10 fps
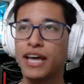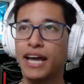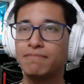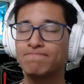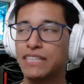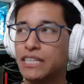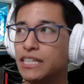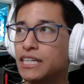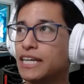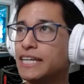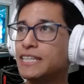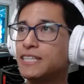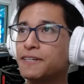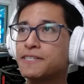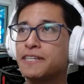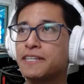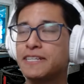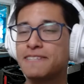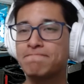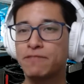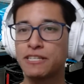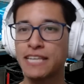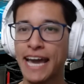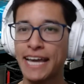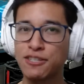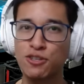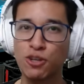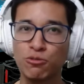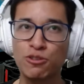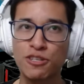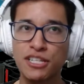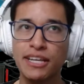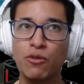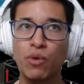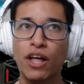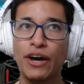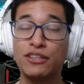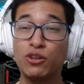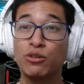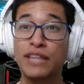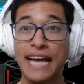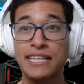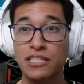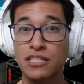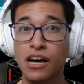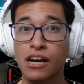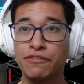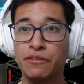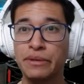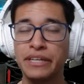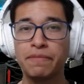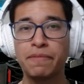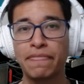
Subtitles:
that it doesn't, the heads don't sit well and don't last as long for me,